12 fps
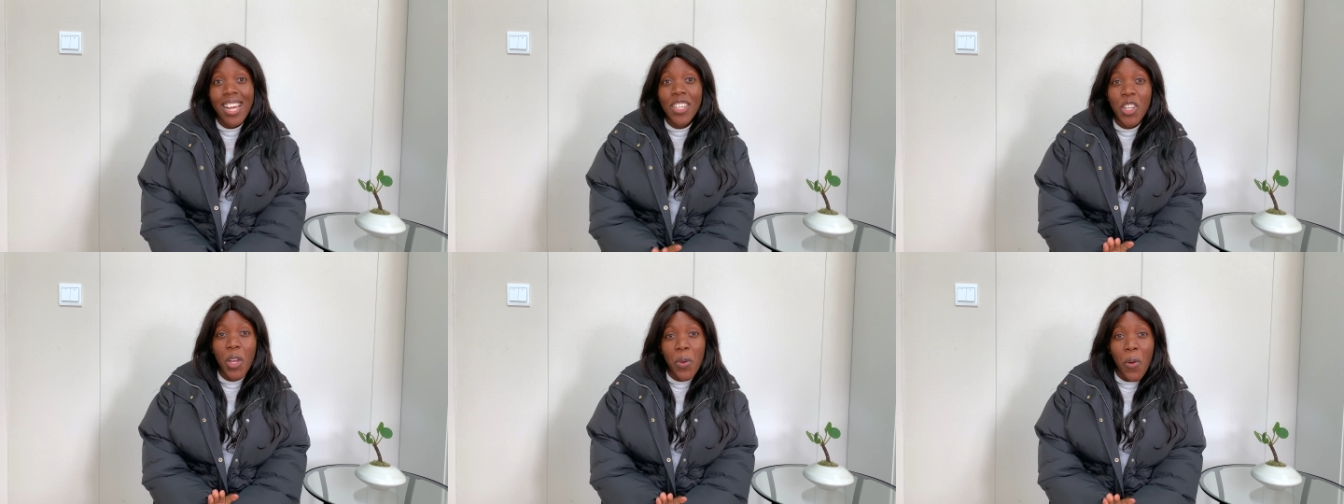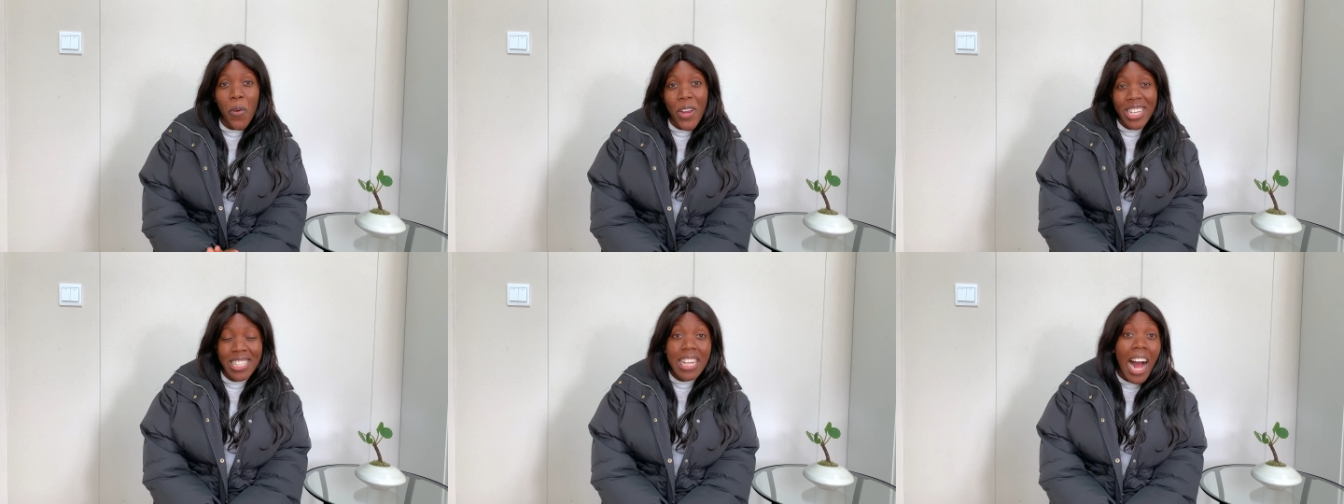as you can
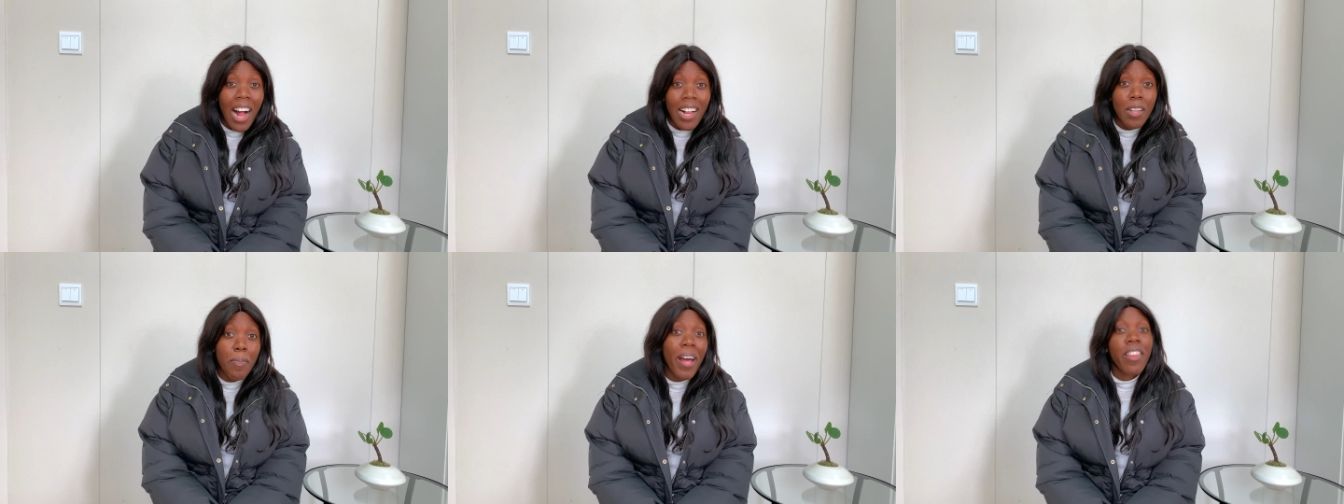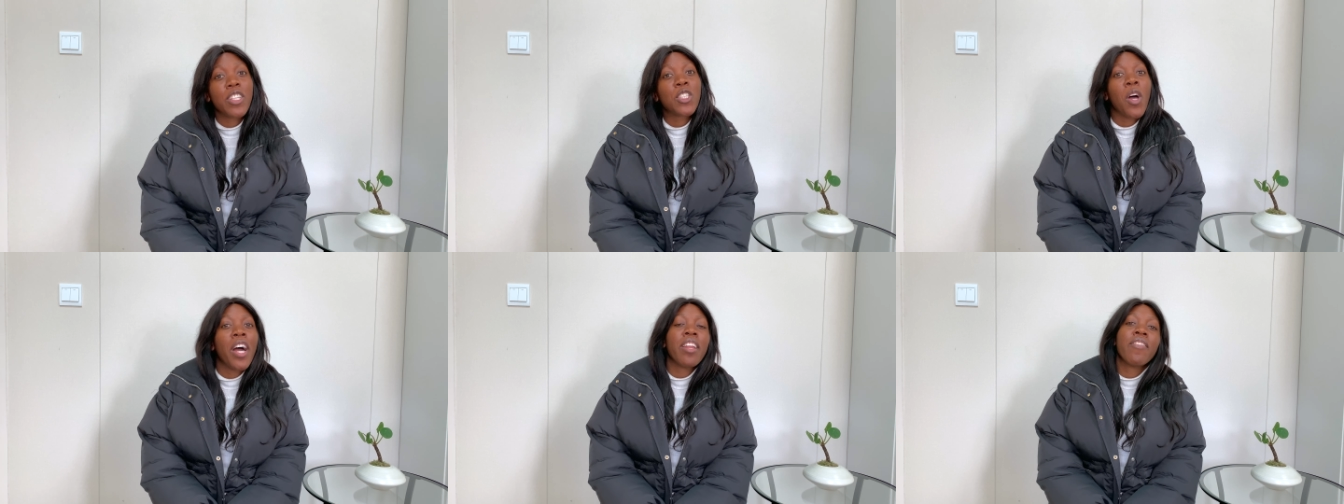already tell by the
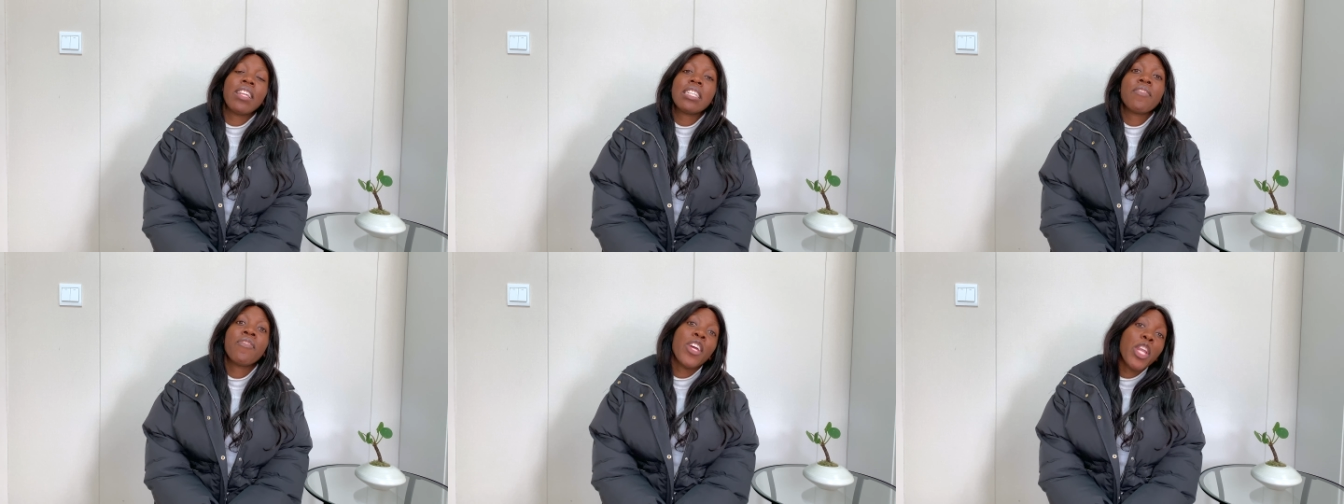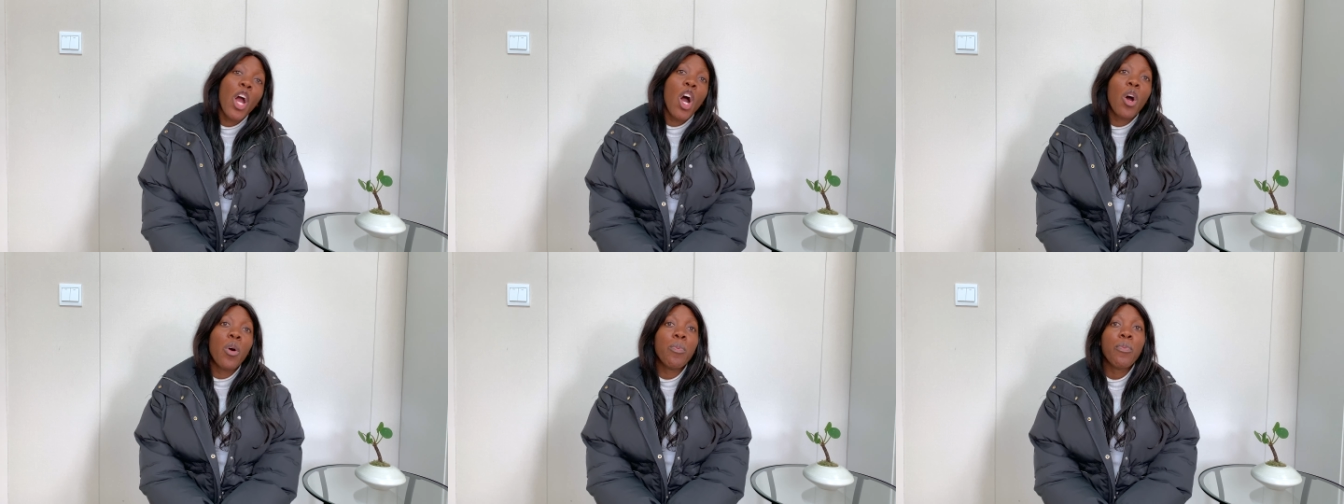start of this
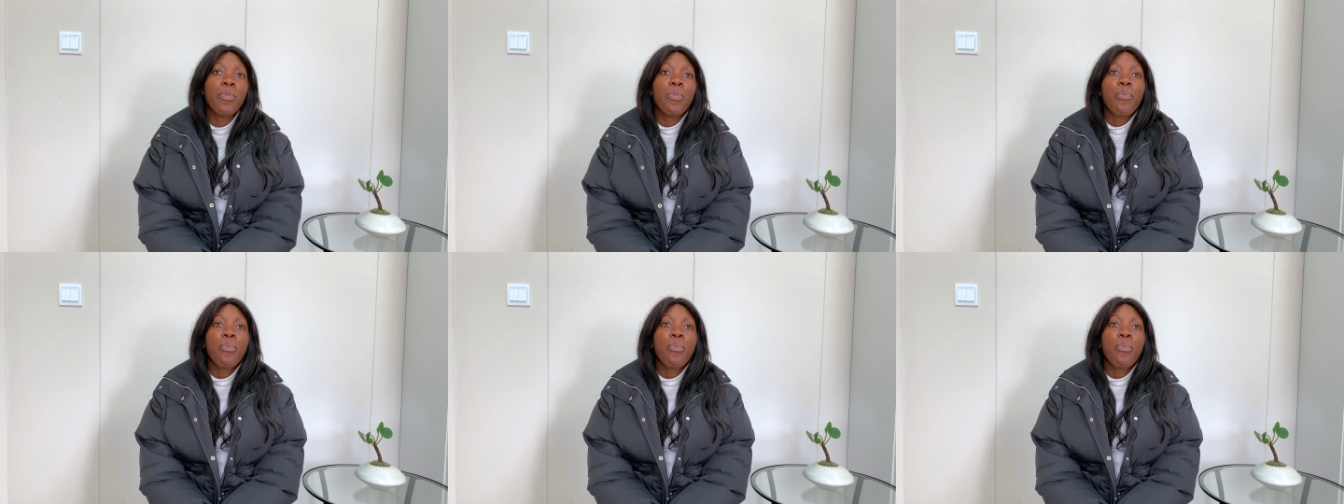video,